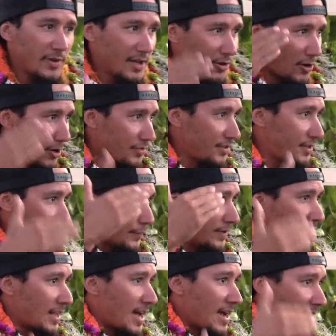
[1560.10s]
we had all the
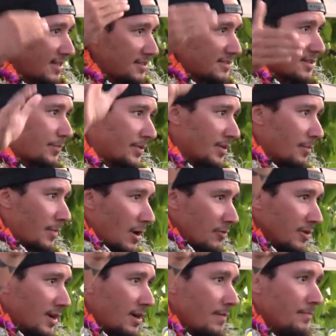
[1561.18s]
different lines up on the
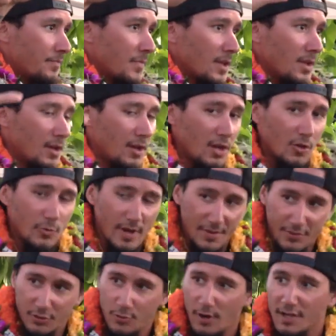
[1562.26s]
Mauna. We
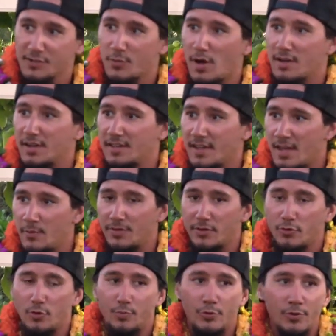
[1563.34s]
had the crosswalk again with
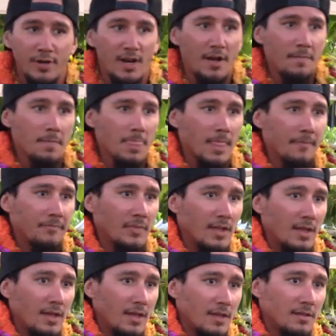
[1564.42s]
the Kupuna.
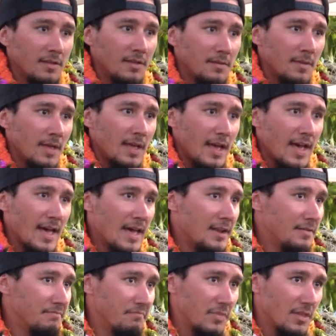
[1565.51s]

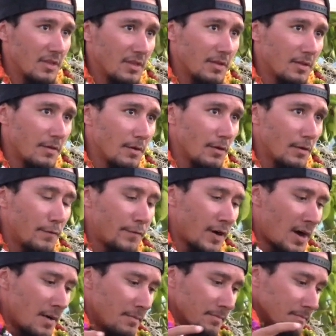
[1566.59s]
And
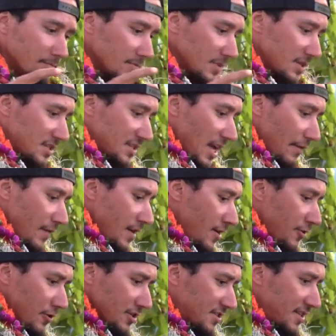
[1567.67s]
from
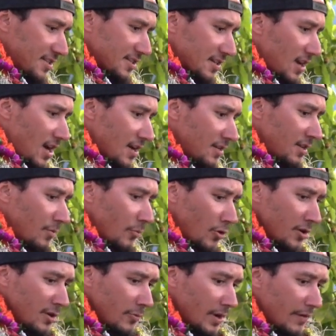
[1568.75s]
7 or 6 o'clock in the
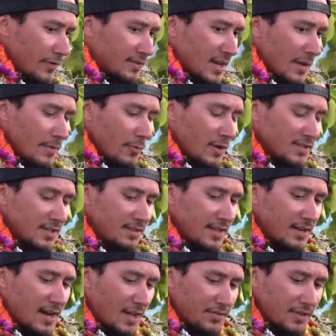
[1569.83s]
morning, whatever time it was that they
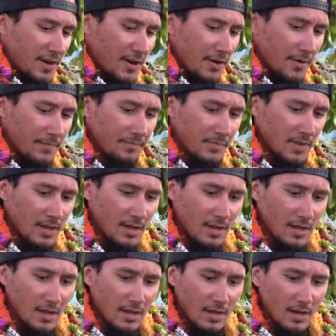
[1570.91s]
got there,
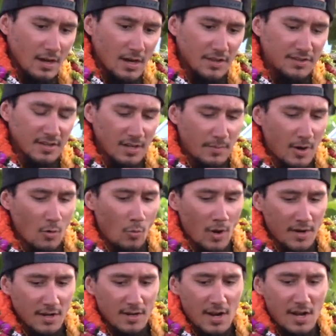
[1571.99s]
until about
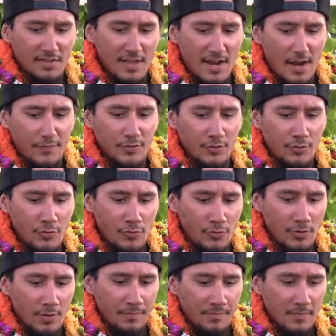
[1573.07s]
1 o'clock that
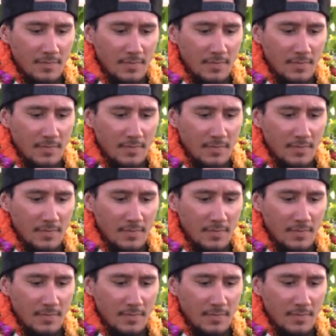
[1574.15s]
afternoon,